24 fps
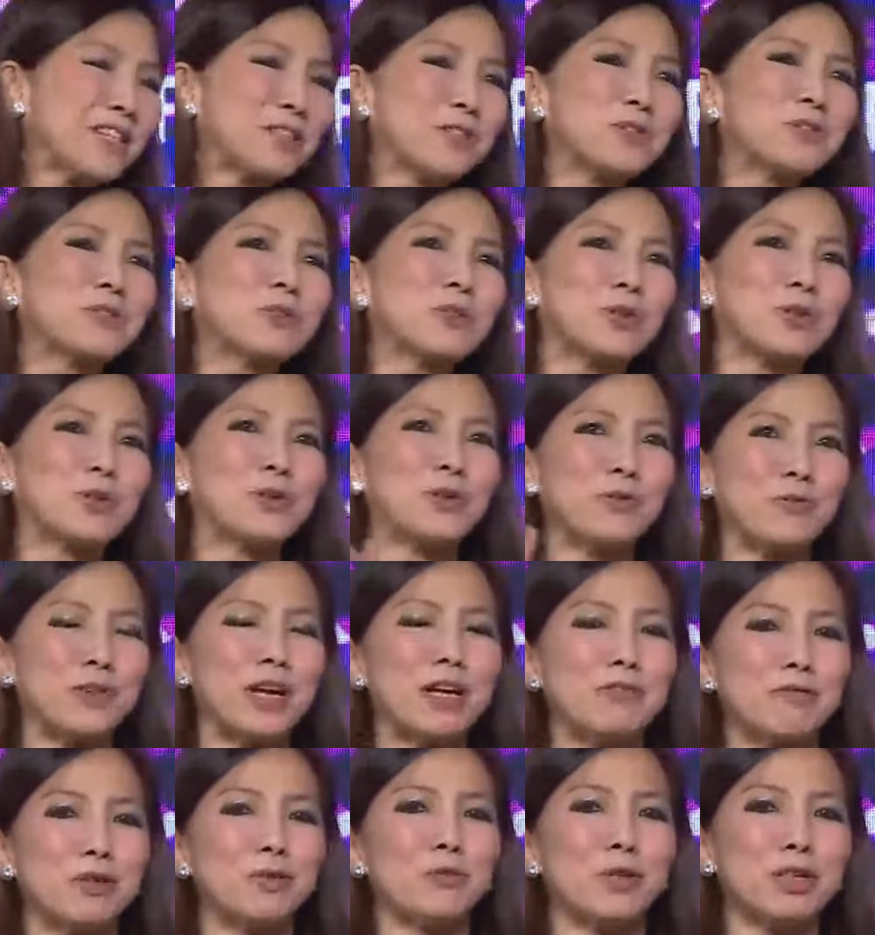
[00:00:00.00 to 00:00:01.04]
I don't know if
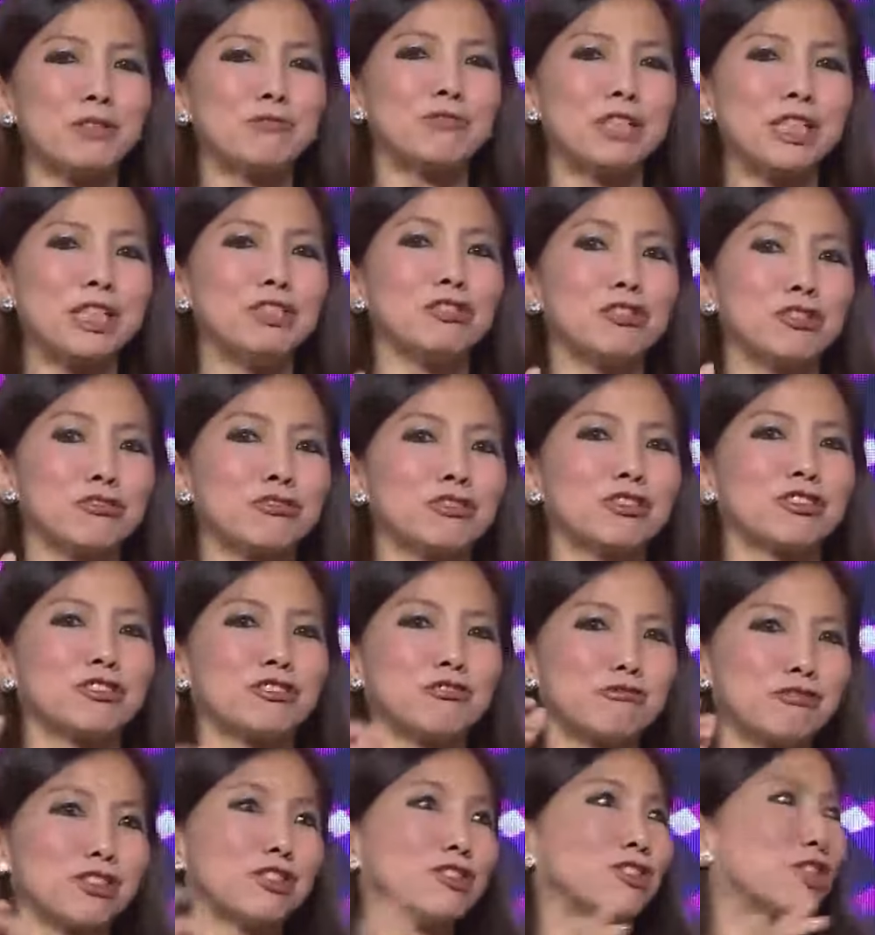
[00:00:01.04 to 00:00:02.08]
everyone really knows the
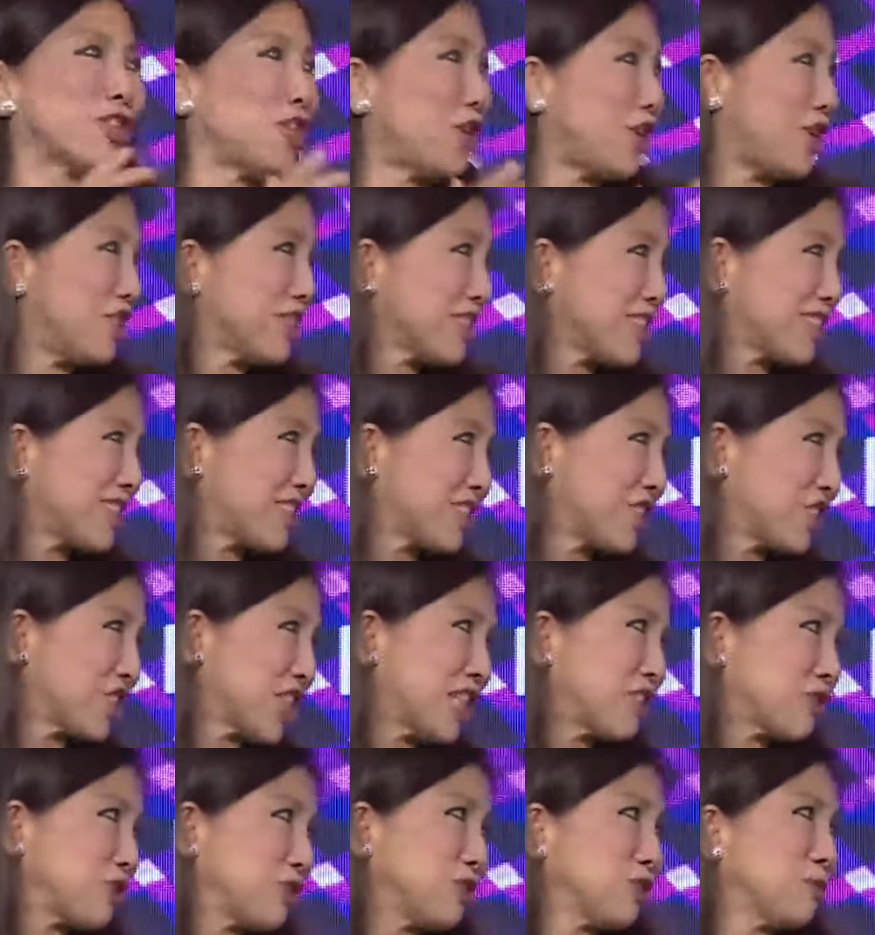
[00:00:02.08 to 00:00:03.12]
real cost,
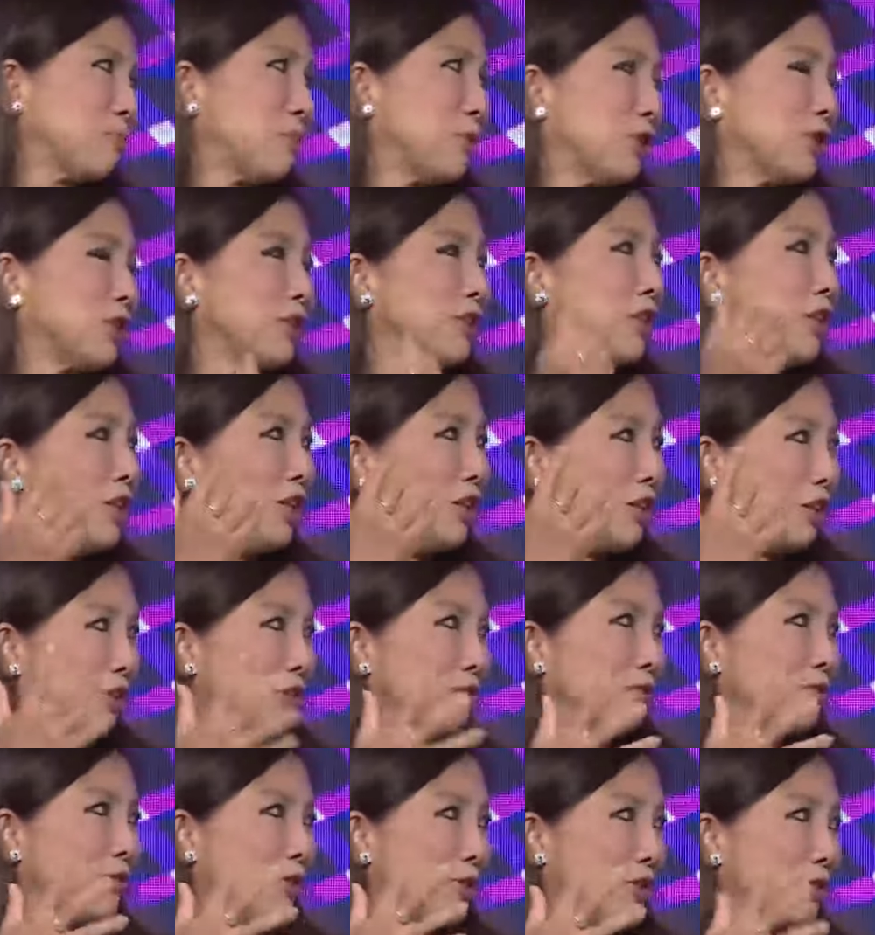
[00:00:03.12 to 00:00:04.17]
Jack, to your point,
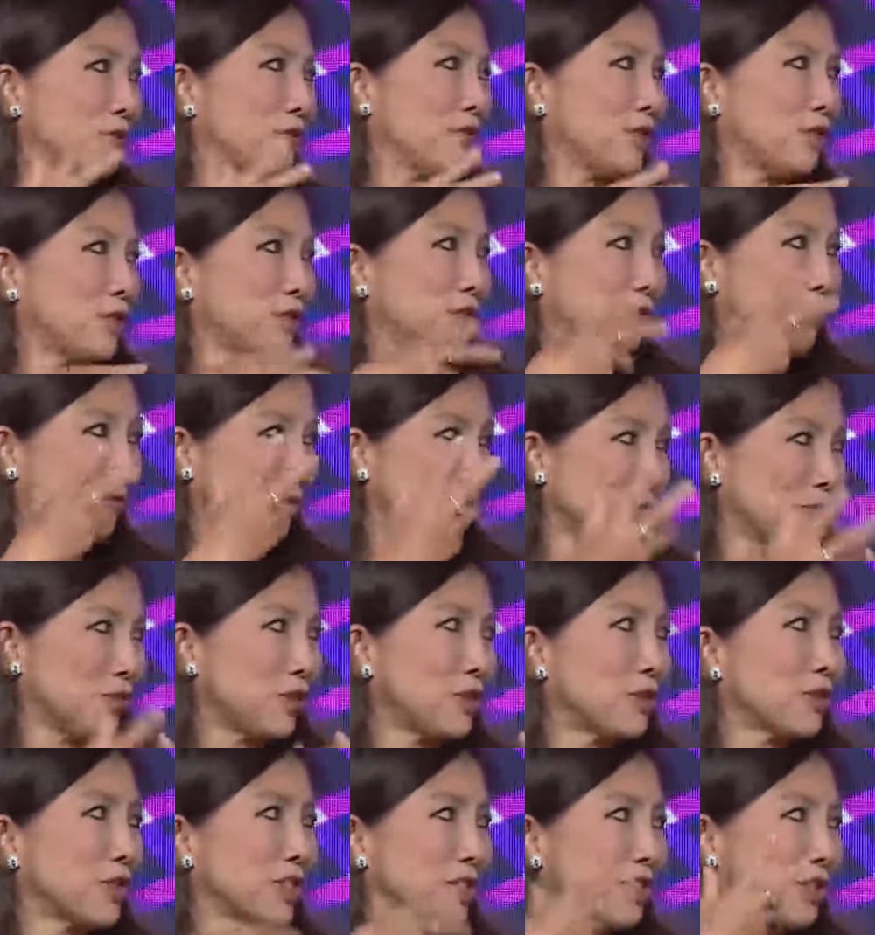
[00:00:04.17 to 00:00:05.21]
of, of, of, of
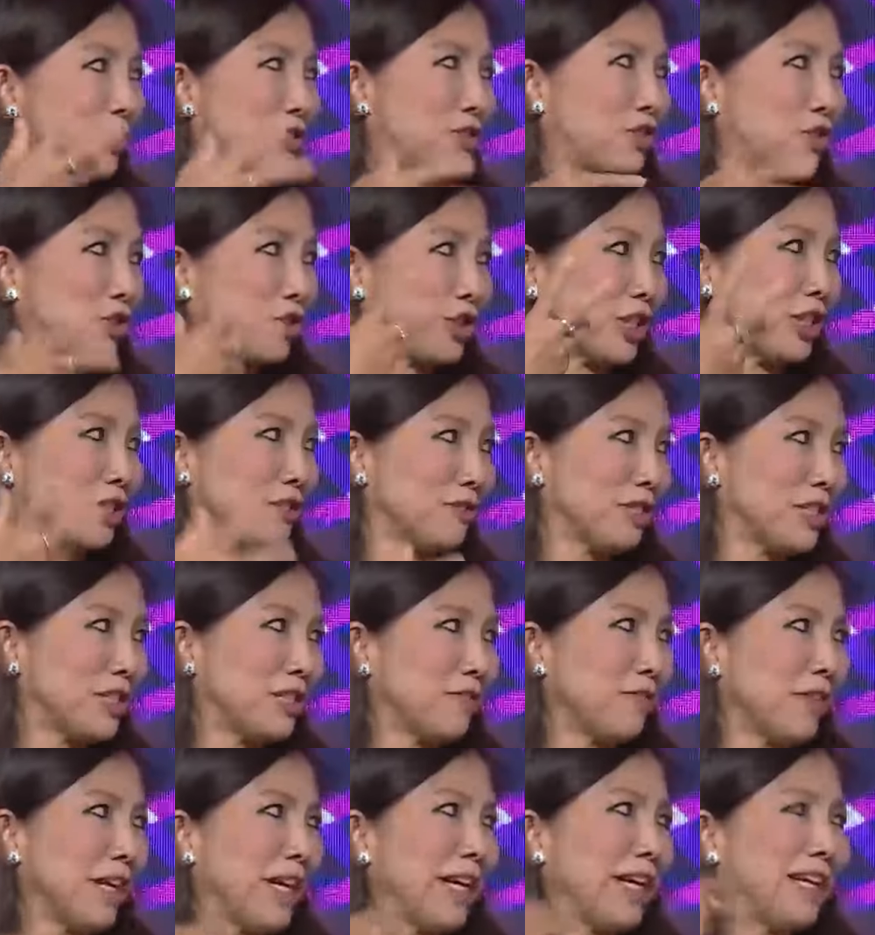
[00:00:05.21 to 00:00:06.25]
all this
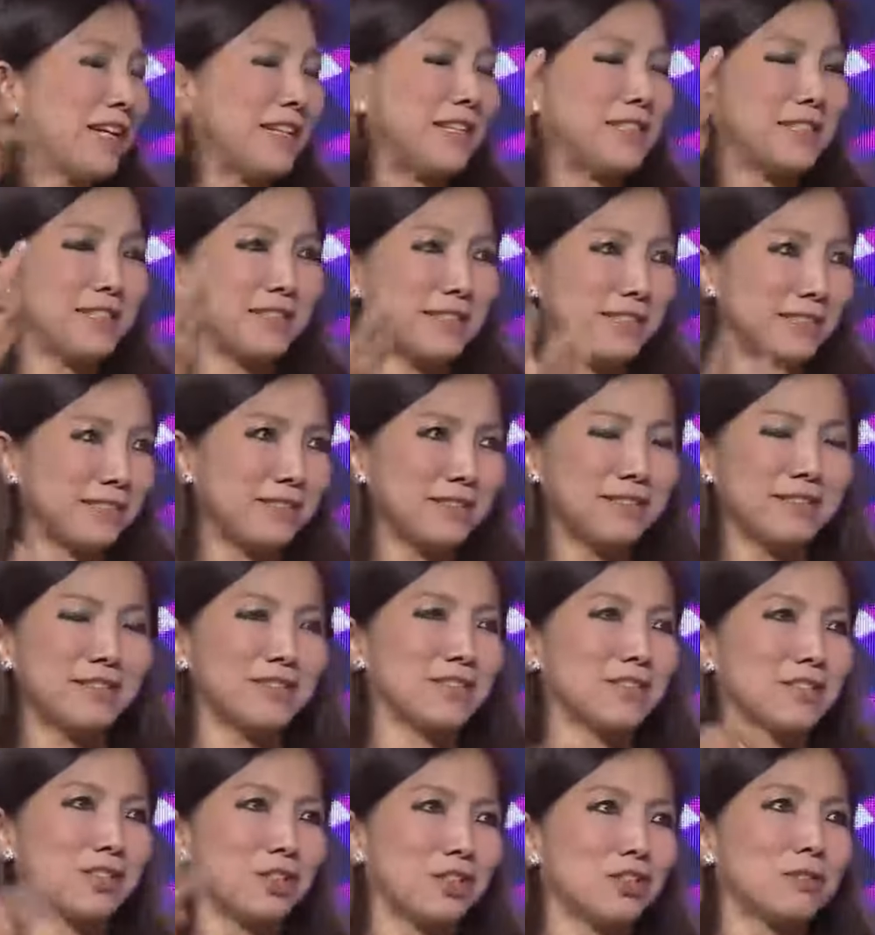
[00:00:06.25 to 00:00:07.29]
generative A I, and
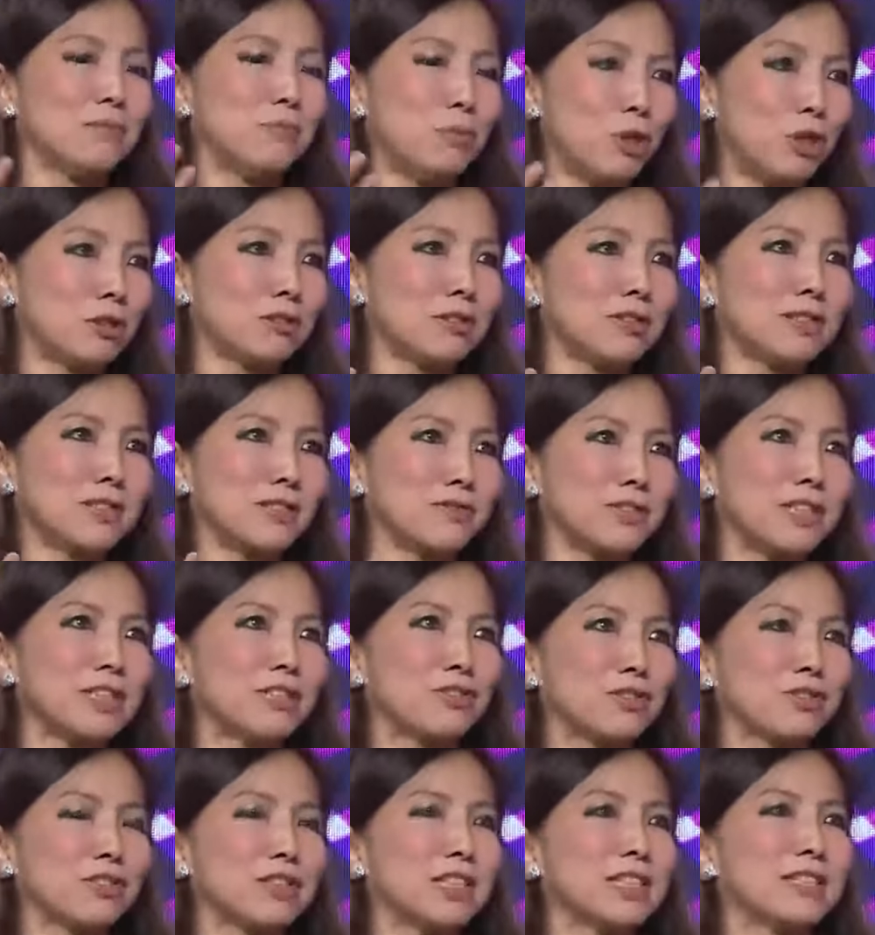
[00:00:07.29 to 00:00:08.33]
it's a lot of models, right?
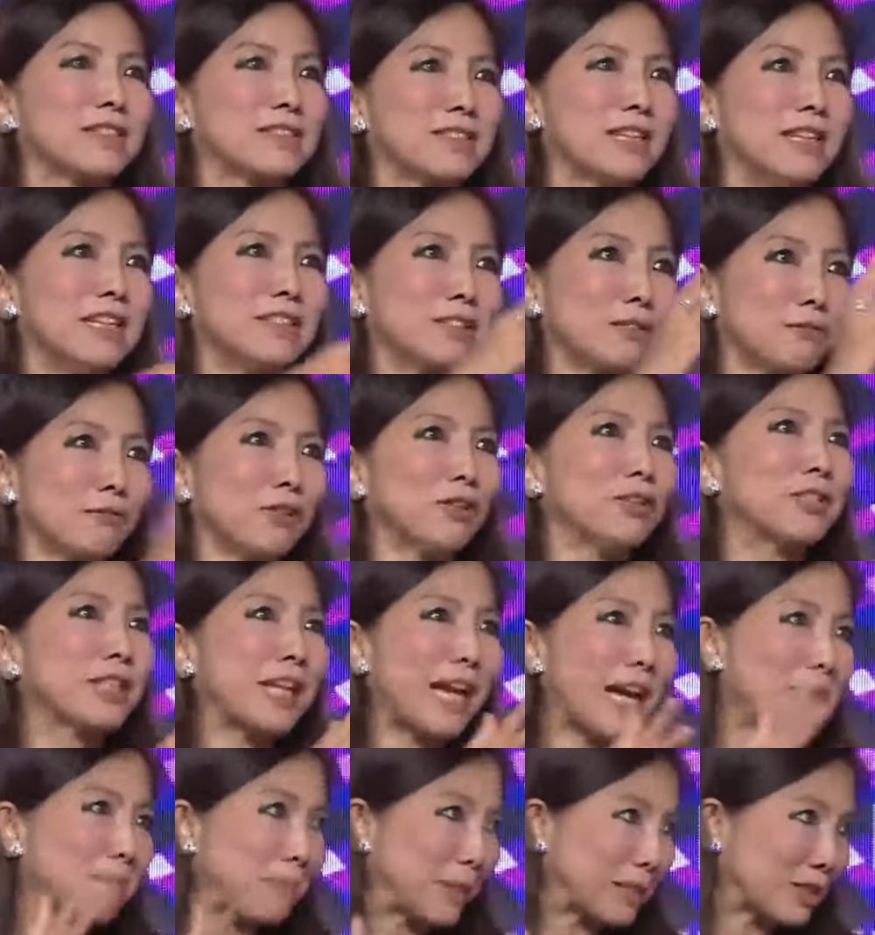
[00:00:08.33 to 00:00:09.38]
So there's the real
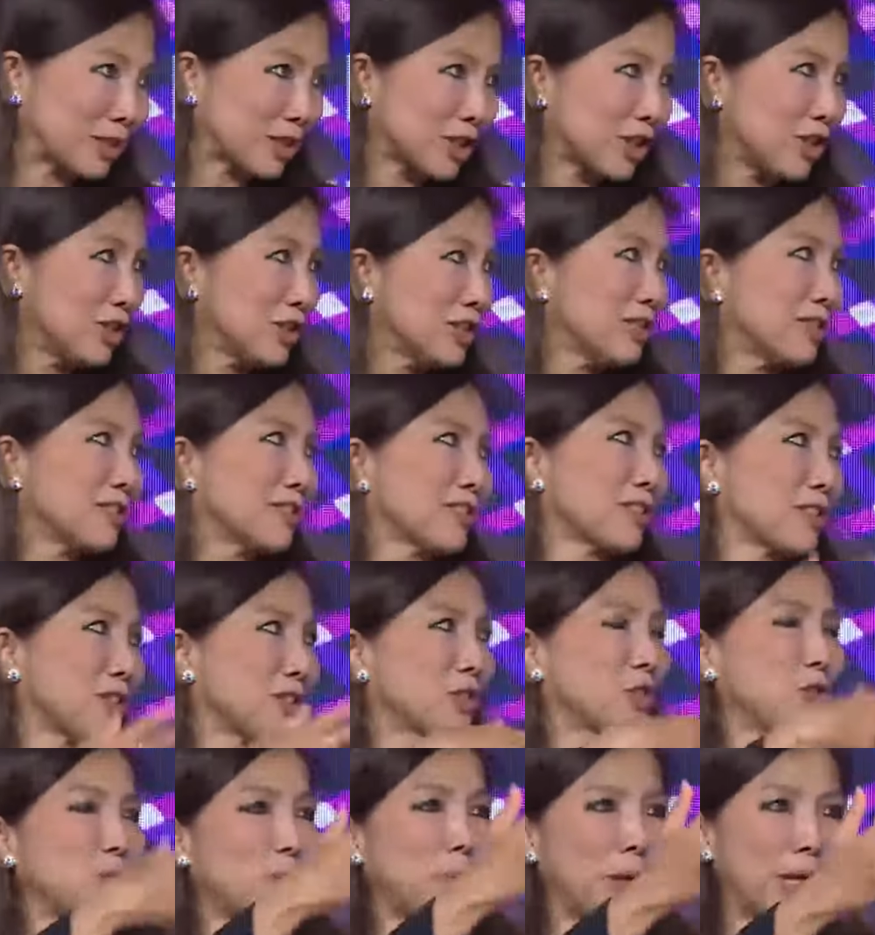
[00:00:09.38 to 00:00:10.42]
CapEx cost, the
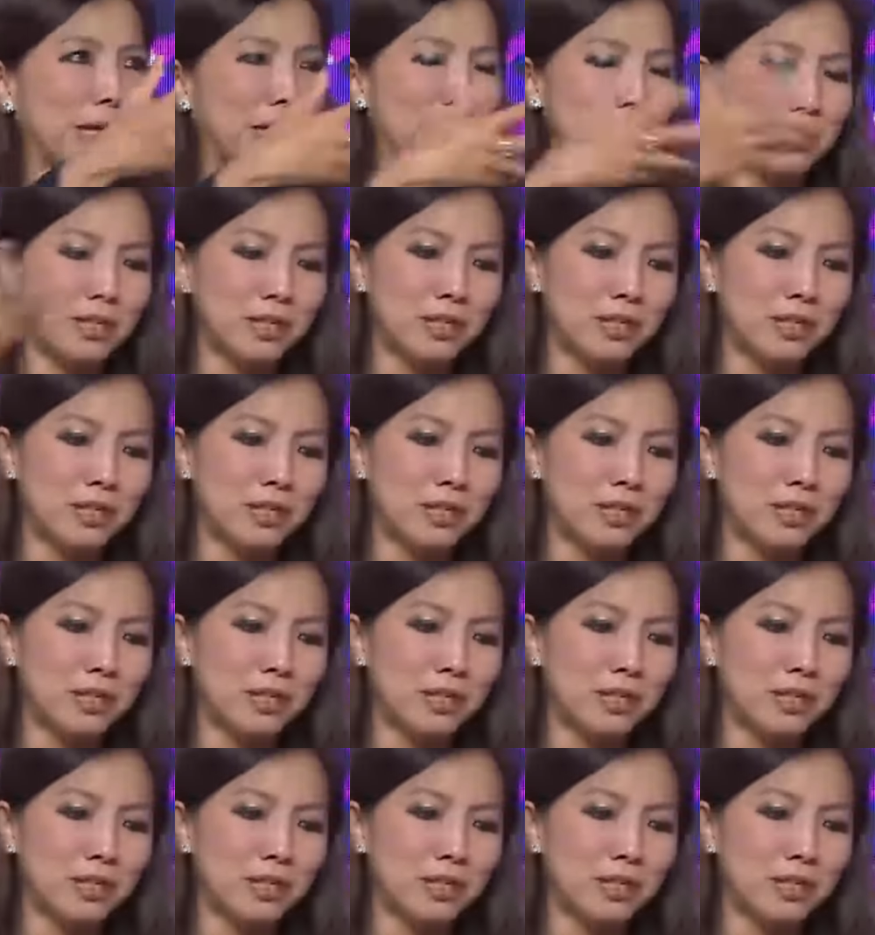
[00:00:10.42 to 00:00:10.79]
cost you pay